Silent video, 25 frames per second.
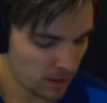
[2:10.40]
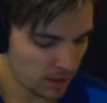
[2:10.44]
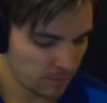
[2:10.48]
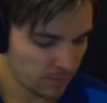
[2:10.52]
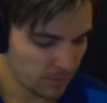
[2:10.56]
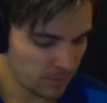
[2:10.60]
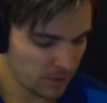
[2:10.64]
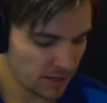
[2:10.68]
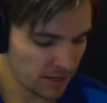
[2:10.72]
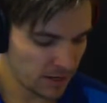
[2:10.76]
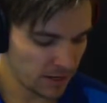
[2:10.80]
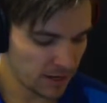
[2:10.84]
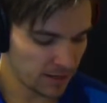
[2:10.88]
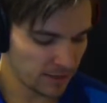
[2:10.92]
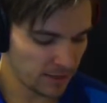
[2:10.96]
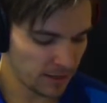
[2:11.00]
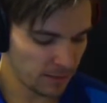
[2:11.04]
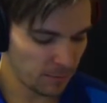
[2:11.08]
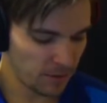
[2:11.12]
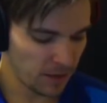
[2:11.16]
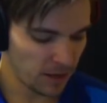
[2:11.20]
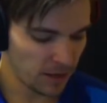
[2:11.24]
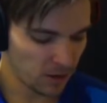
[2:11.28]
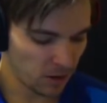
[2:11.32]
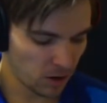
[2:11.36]
And they
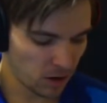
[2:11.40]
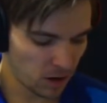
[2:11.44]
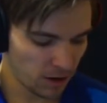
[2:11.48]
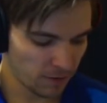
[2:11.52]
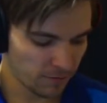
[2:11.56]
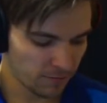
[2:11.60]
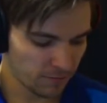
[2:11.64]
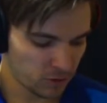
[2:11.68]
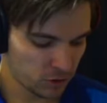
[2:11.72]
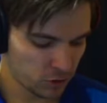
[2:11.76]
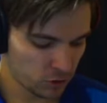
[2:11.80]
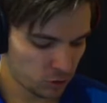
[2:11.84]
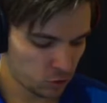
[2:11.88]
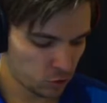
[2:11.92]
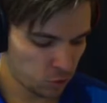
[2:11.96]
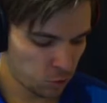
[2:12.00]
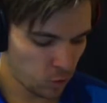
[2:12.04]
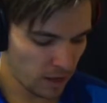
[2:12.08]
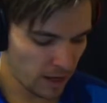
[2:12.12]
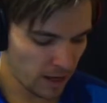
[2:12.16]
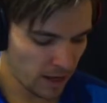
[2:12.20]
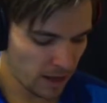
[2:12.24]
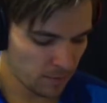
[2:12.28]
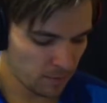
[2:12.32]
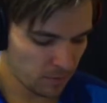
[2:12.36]
paid off
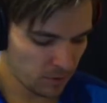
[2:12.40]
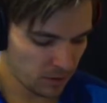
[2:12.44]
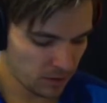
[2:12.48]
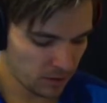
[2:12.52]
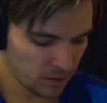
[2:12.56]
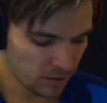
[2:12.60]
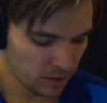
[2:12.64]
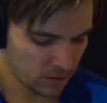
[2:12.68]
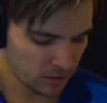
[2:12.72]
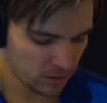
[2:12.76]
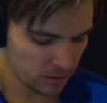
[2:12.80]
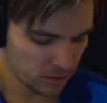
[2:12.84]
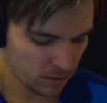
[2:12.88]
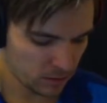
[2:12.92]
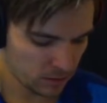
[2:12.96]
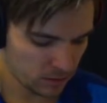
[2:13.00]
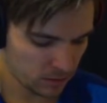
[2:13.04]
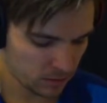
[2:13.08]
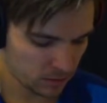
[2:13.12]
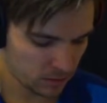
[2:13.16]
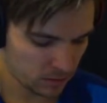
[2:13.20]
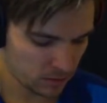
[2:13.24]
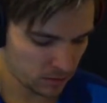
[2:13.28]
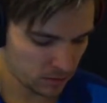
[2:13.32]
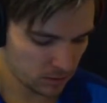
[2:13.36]
$28 million
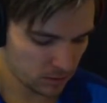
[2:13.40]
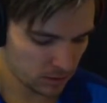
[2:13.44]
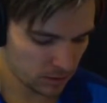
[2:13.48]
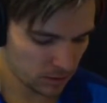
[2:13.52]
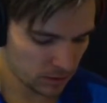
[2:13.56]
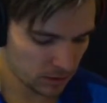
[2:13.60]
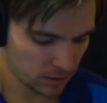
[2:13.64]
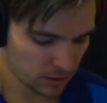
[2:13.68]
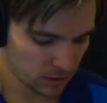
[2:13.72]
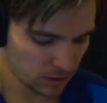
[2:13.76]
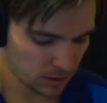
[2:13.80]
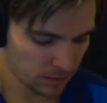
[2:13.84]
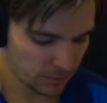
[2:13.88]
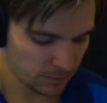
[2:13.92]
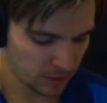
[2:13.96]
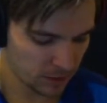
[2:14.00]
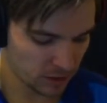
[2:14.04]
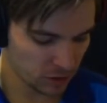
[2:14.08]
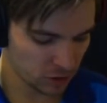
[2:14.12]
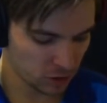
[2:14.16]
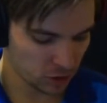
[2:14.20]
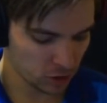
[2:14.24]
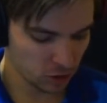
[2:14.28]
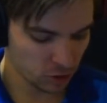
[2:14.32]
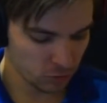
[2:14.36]
compared
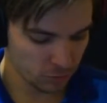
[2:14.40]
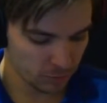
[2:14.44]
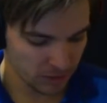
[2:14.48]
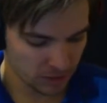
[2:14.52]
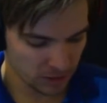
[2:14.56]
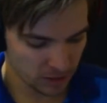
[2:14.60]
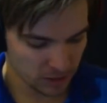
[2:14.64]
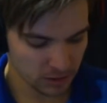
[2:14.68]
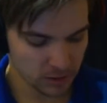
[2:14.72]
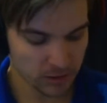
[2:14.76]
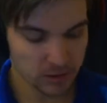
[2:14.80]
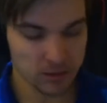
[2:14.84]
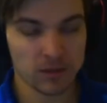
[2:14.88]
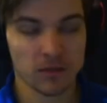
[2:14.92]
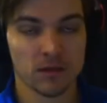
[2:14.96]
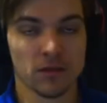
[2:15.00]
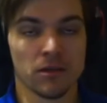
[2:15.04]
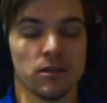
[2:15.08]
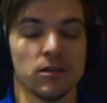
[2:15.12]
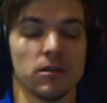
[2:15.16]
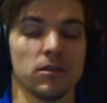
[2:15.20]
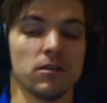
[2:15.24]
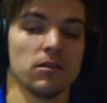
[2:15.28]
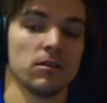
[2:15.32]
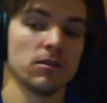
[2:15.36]
to $2 million
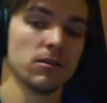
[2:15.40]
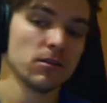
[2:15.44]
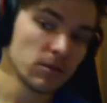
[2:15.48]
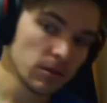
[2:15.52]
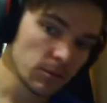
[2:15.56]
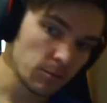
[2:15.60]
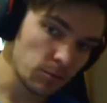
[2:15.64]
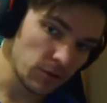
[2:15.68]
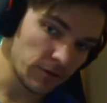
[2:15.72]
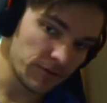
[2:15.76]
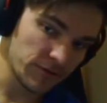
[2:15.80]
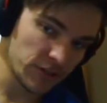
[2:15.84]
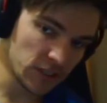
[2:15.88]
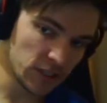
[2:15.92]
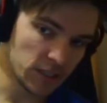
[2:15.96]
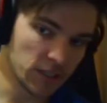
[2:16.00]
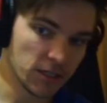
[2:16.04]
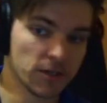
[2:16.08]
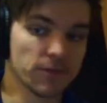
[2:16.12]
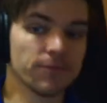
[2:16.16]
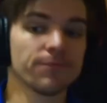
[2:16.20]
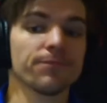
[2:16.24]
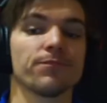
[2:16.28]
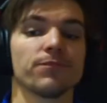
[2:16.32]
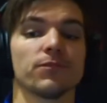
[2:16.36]
previous year.